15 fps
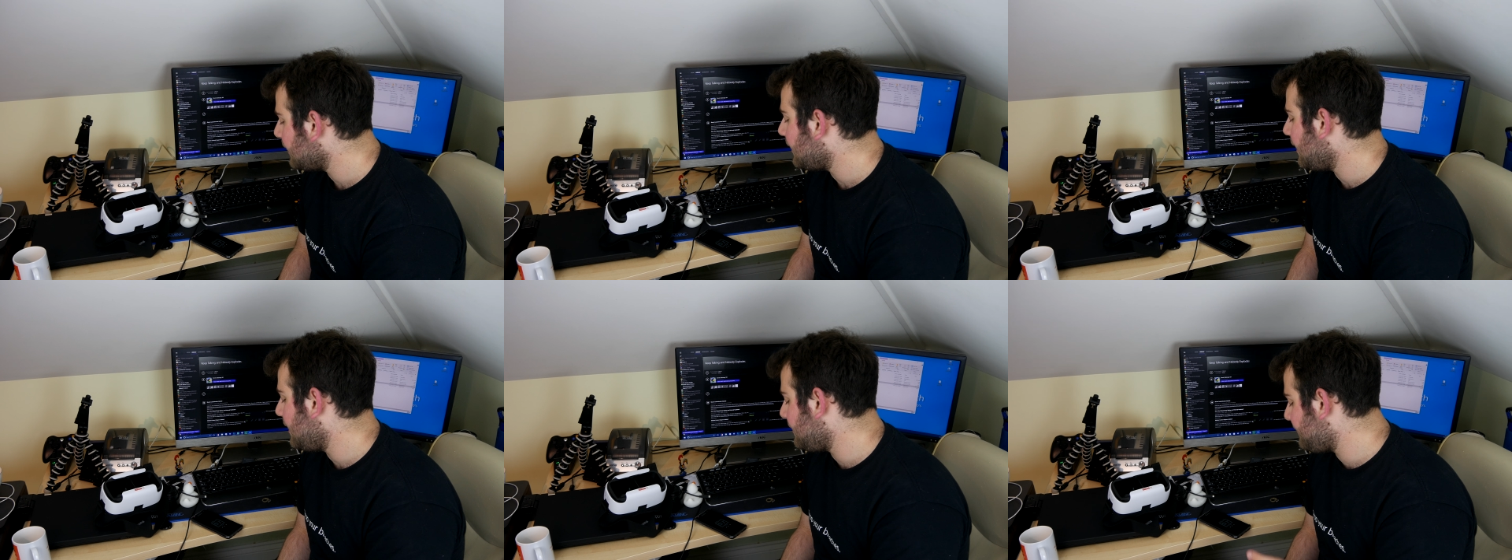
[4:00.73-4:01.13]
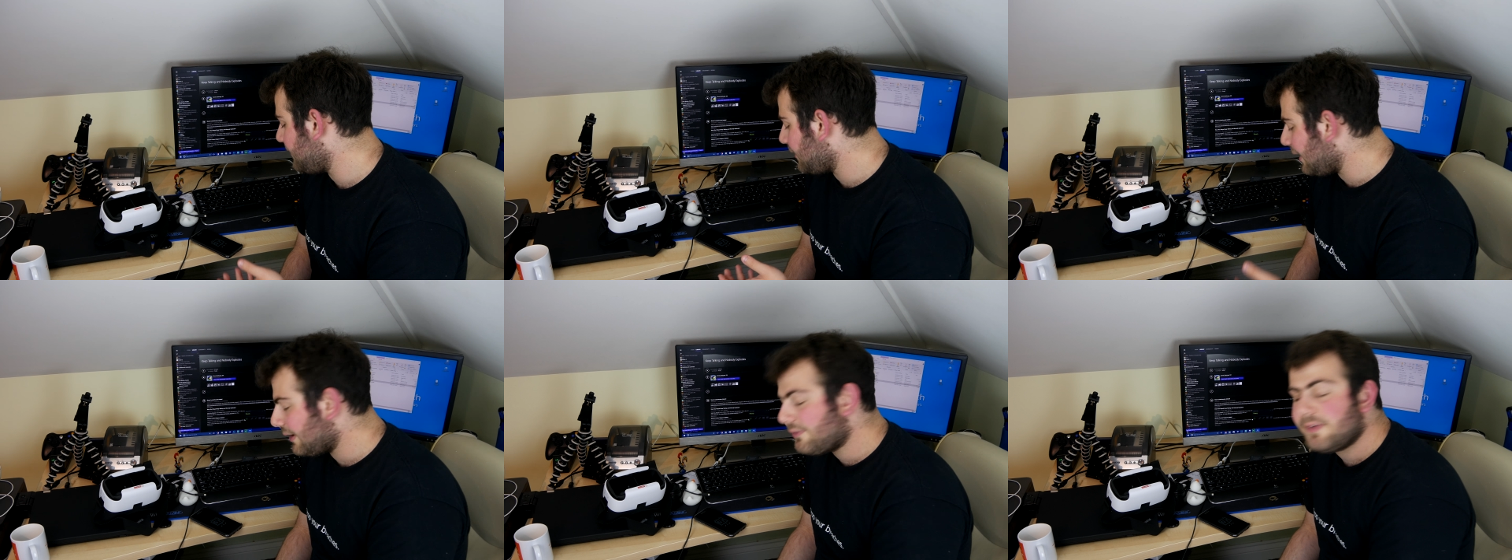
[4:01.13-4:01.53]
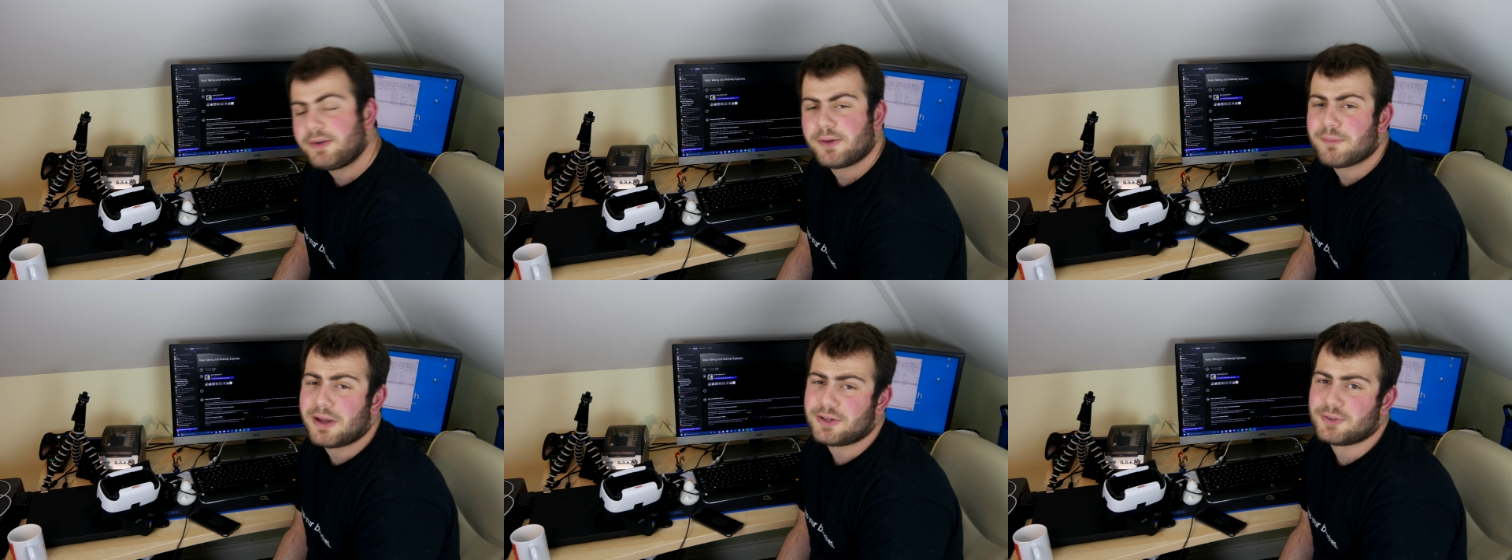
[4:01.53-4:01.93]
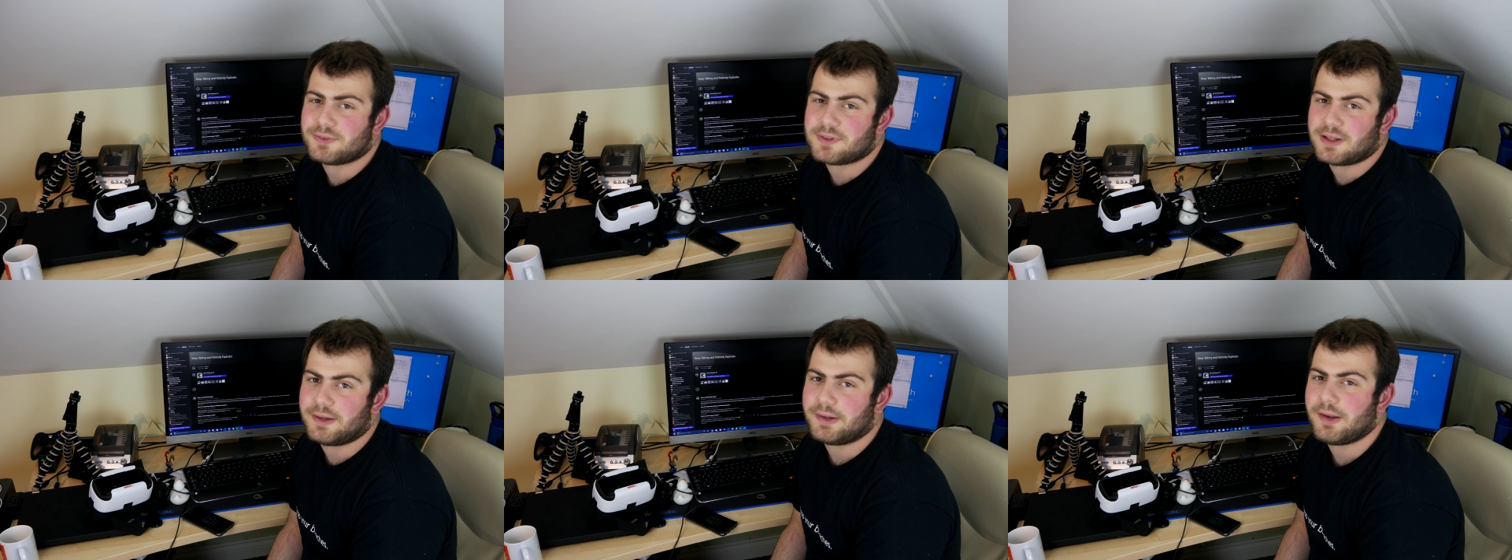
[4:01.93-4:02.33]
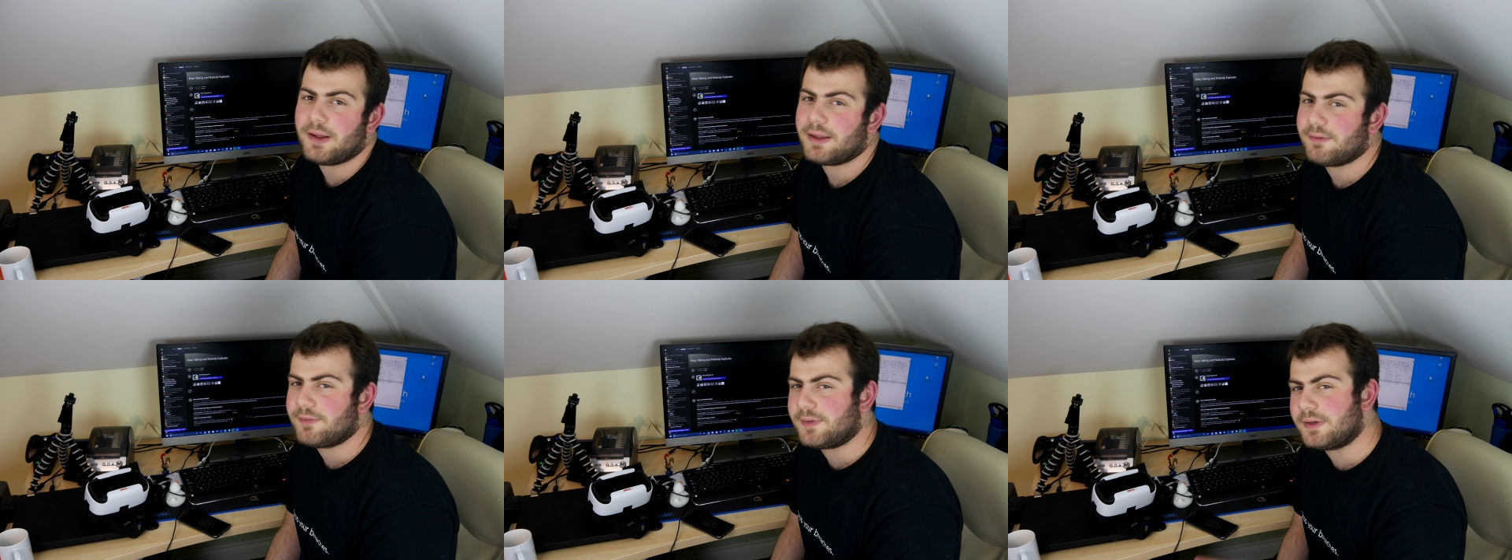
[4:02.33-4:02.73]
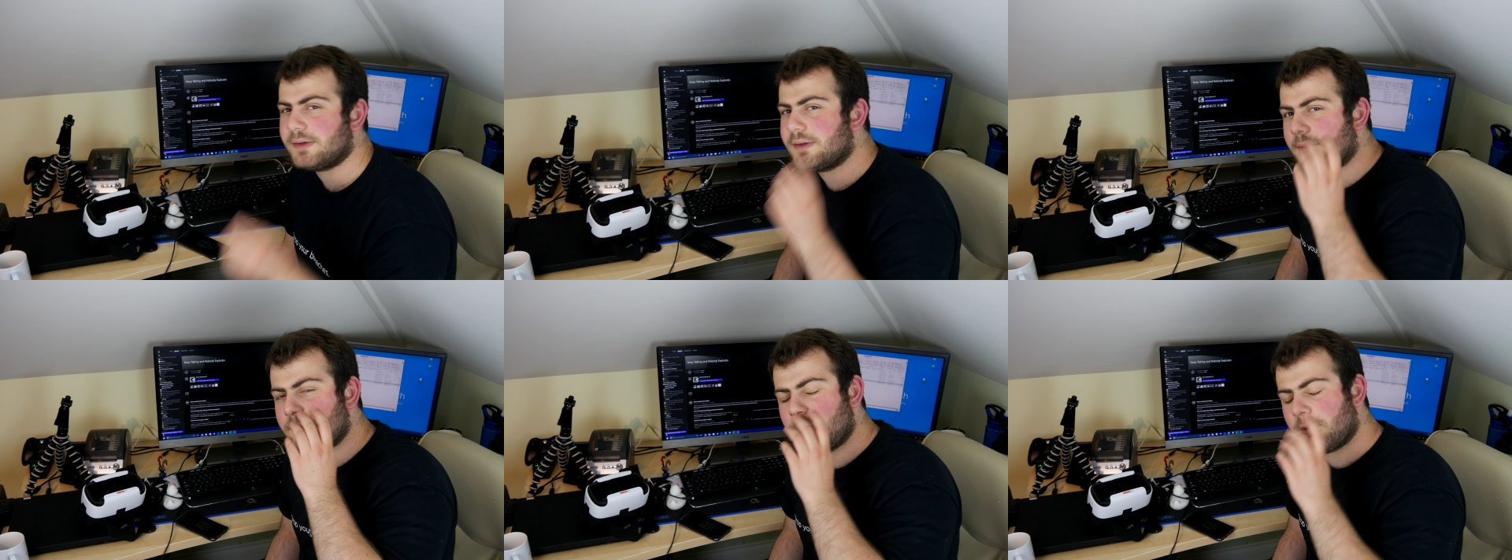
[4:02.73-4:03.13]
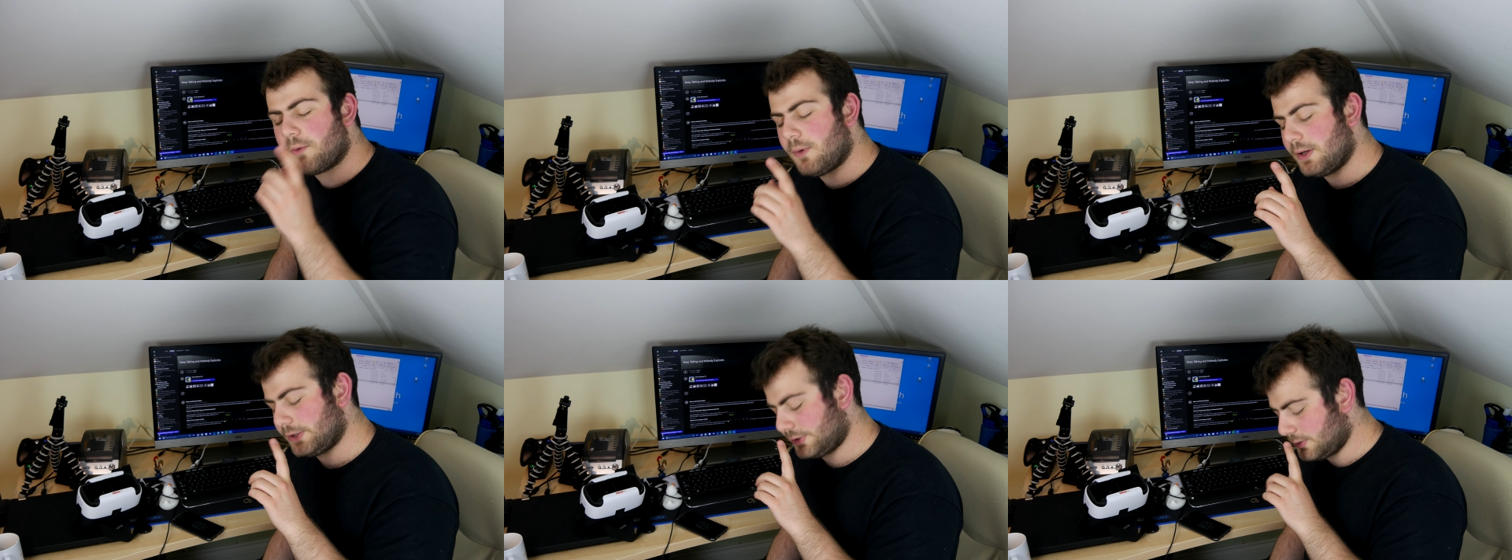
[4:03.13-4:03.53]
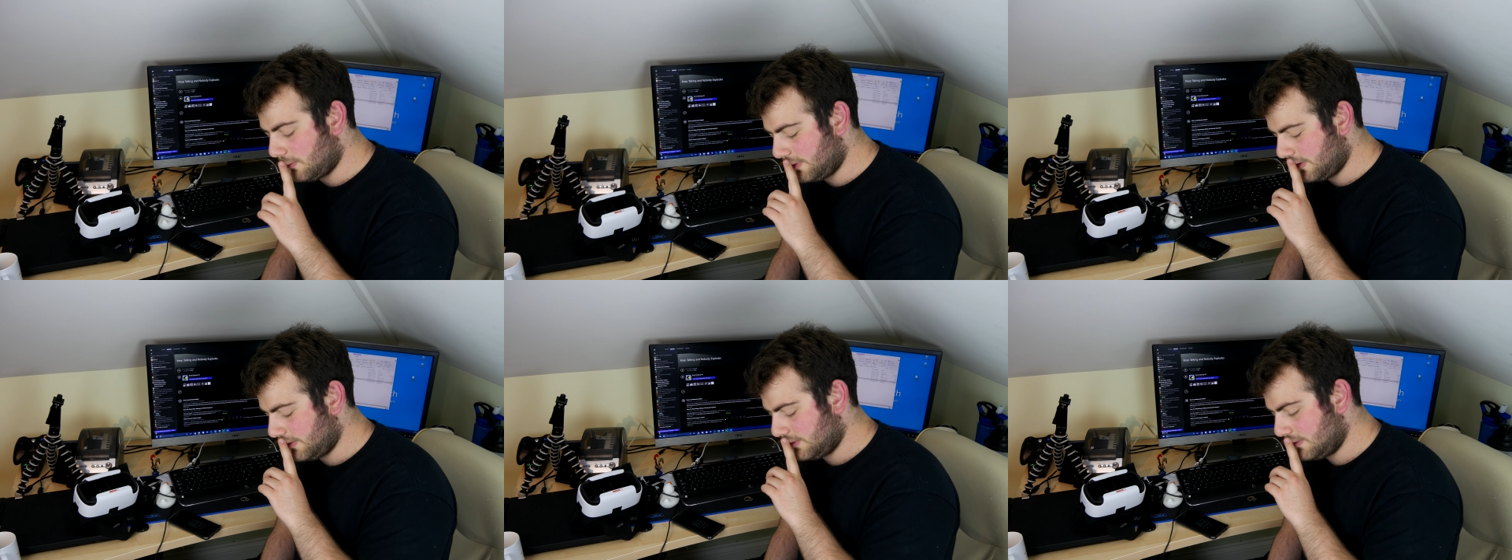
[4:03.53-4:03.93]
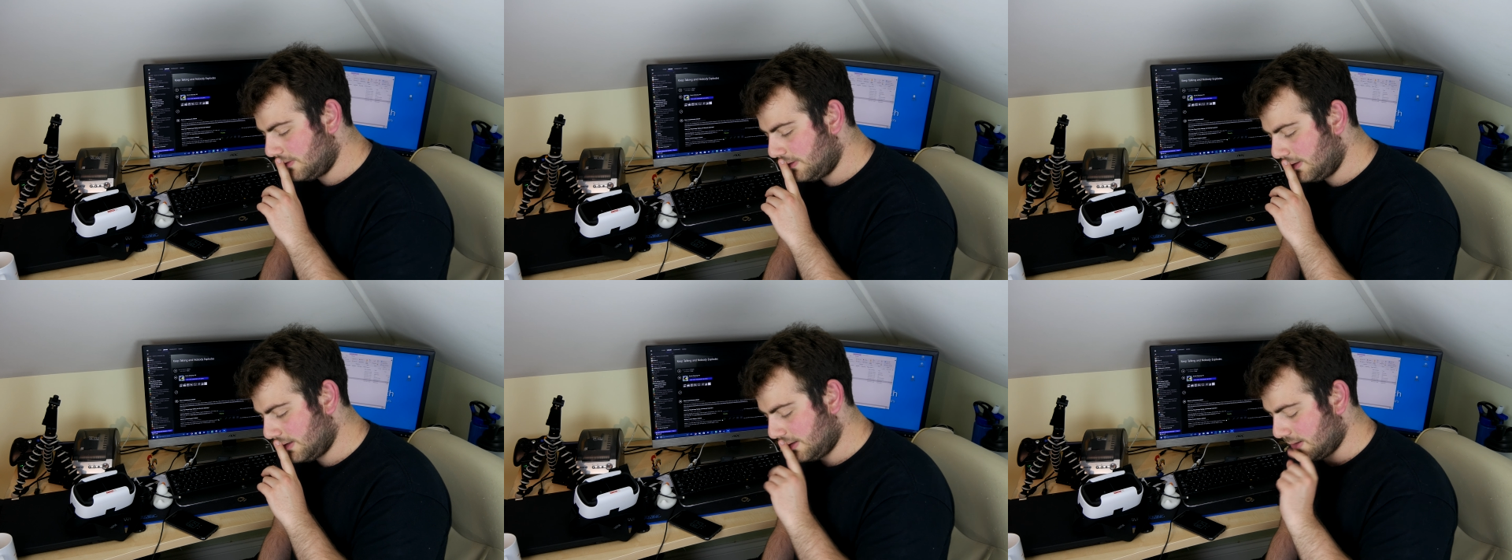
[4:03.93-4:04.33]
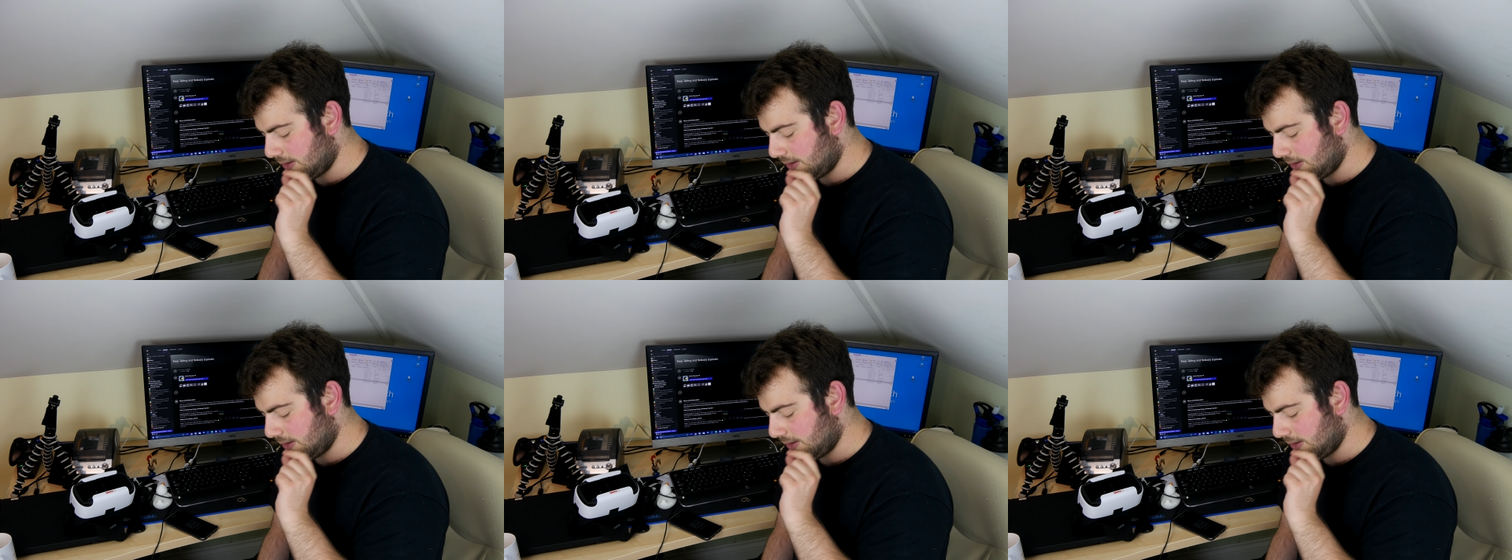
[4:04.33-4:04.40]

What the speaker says: And if you like the video, make sure to click like. If you didn't, I'm not quite sure what you're doing here.